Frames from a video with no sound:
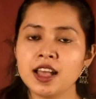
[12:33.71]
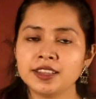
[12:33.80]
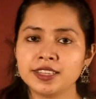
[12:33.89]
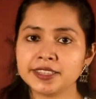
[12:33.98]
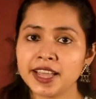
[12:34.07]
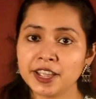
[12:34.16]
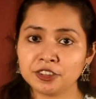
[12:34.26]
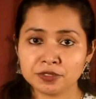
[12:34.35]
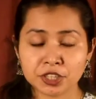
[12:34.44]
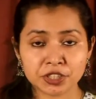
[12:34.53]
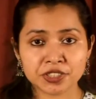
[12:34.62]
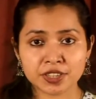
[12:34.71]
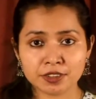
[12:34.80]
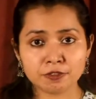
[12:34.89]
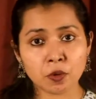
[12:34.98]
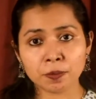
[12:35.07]
these kind of
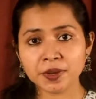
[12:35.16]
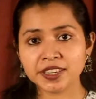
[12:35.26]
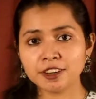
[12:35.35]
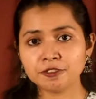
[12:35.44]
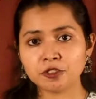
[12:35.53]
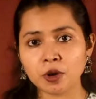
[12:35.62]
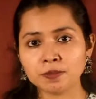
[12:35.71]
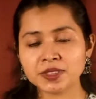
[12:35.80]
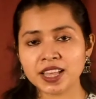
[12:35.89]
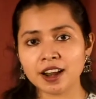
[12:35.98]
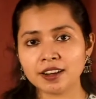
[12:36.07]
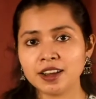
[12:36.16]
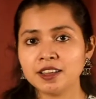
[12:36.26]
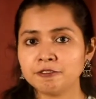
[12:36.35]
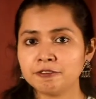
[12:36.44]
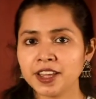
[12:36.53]
traditional folk media forms are
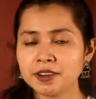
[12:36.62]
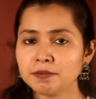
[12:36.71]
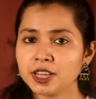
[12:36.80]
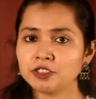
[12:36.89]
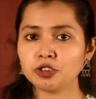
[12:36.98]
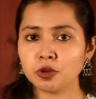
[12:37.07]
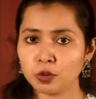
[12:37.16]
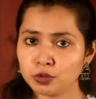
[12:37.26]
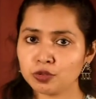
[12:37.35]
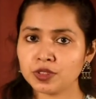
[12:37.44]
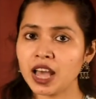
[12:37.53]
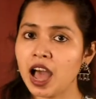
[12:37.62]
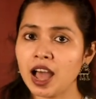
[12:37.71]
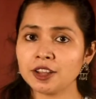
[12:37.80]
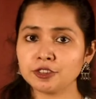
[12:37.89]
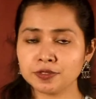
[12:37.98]
very much close to the
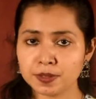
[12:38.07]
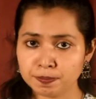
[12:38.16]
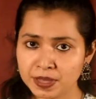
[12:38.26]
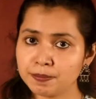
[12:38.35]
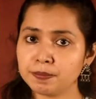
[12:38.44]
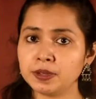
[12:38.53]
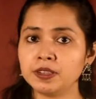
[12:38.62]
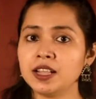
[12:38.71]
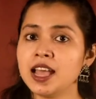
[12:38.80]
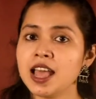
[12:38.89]
heart of the people.